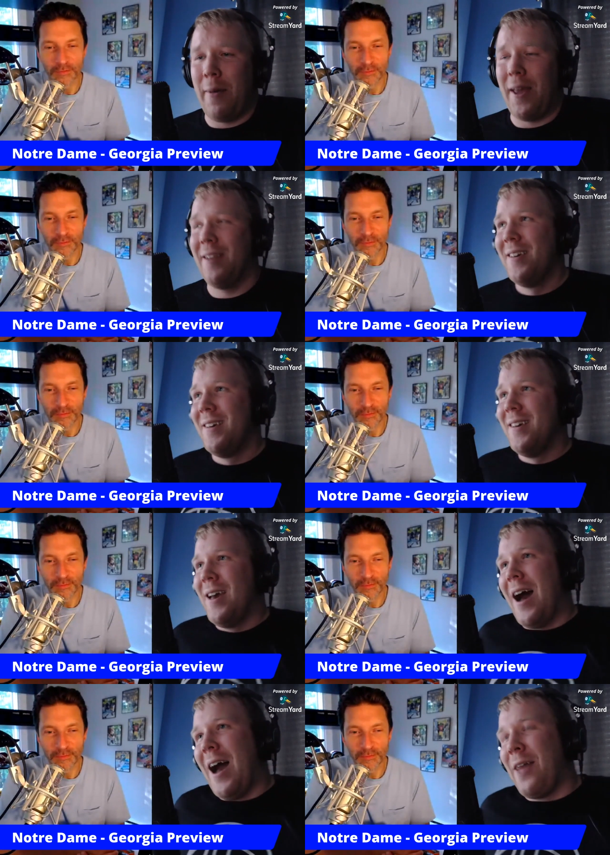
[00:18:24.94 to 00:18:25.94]
Speaker 1: mean,
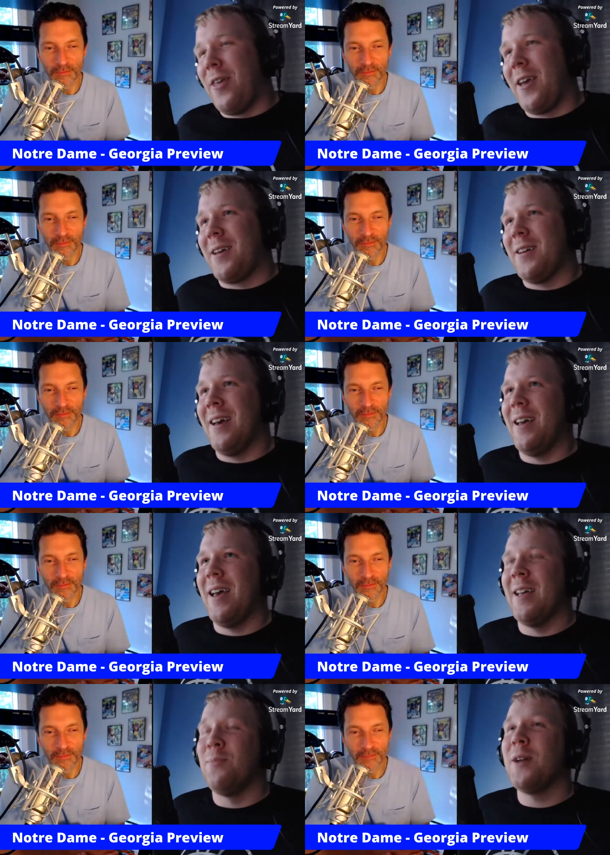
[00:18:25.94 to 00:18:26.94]
I think
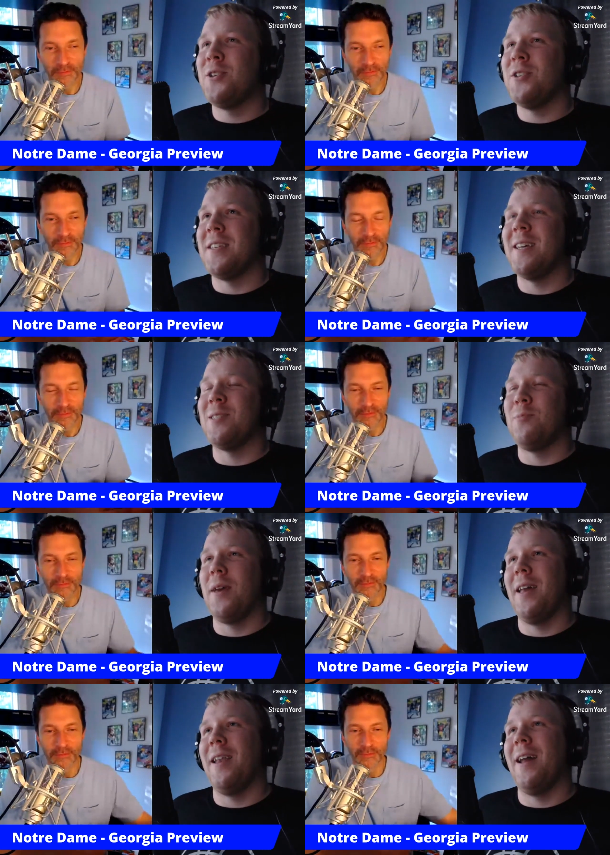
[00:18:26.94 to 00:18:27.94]
as much as
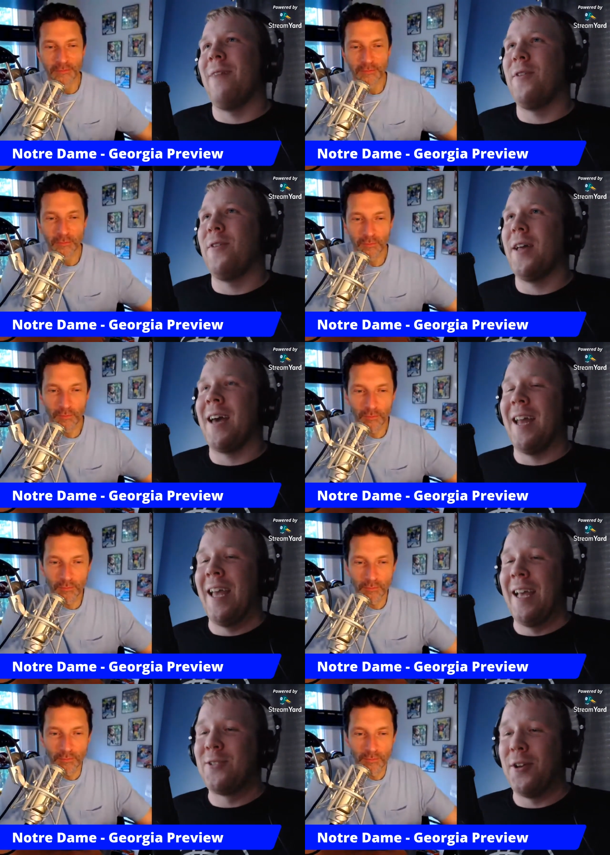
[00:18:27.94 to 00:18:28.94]
ESPN, I feel like kind
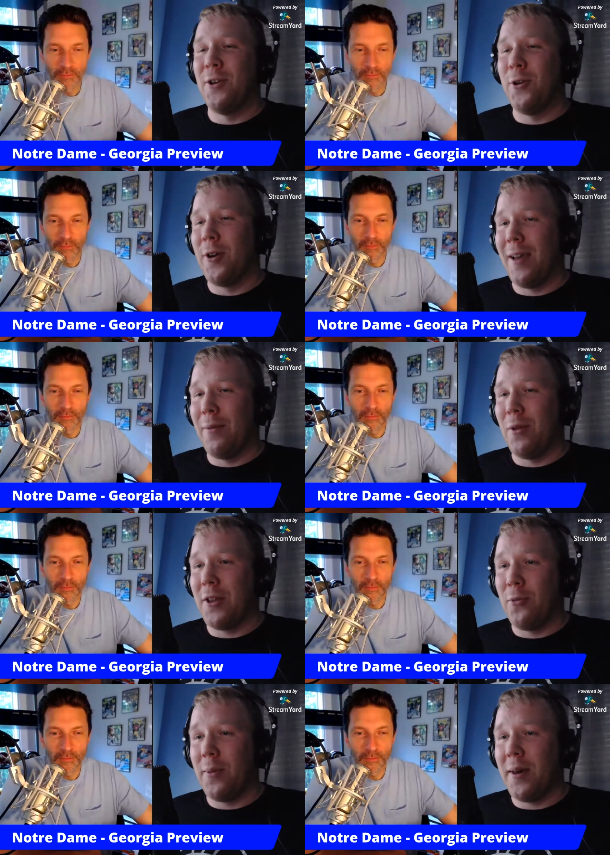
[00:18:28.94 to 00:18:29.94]
of hates on Notre Dame a
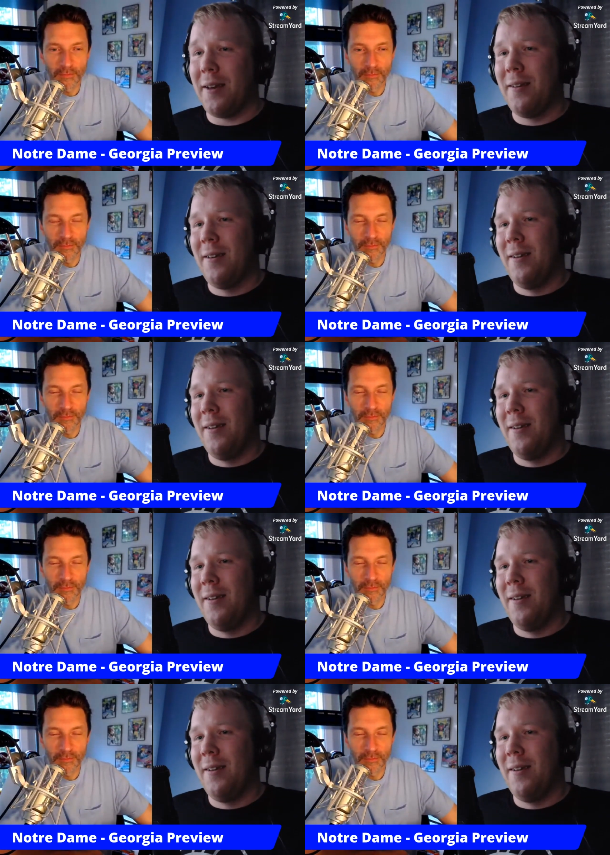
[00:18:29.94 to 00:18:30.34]
little bit.